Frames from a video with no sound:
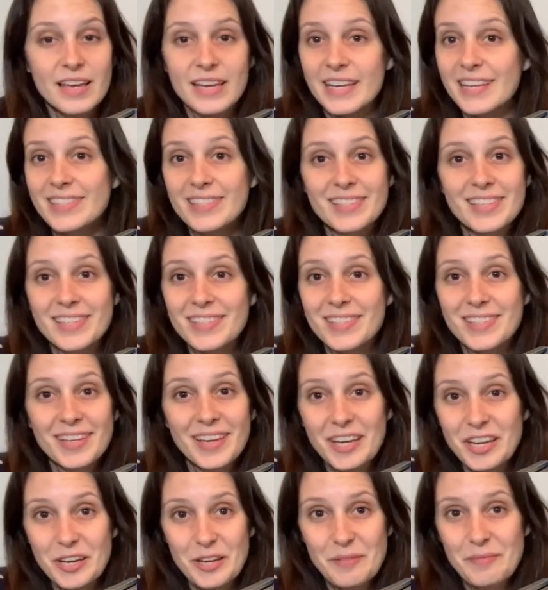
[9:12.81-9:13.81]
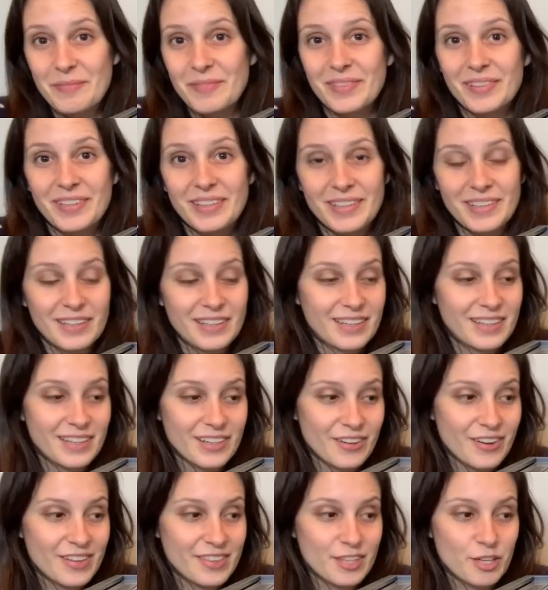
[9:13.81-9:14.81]
It's the same. You
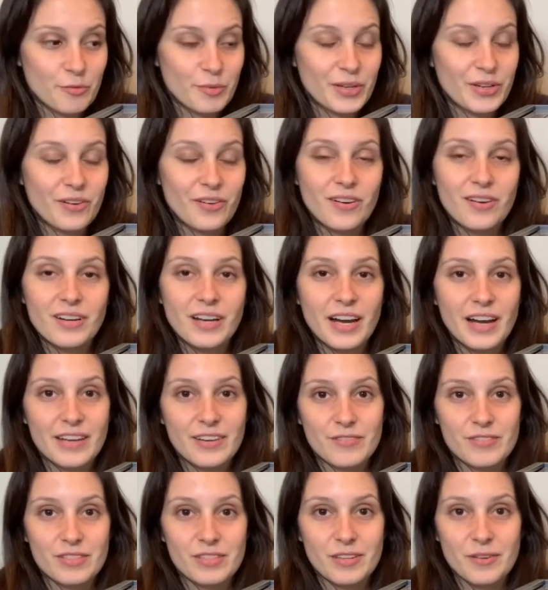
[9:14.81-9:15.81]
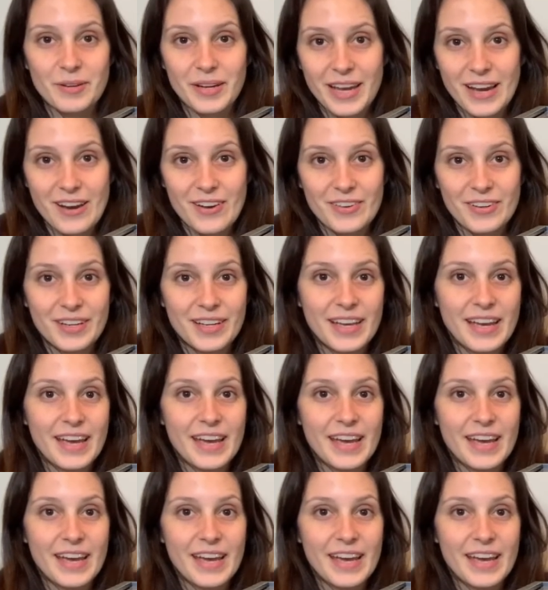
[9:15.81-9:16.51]
know, I think we all kind of slow down.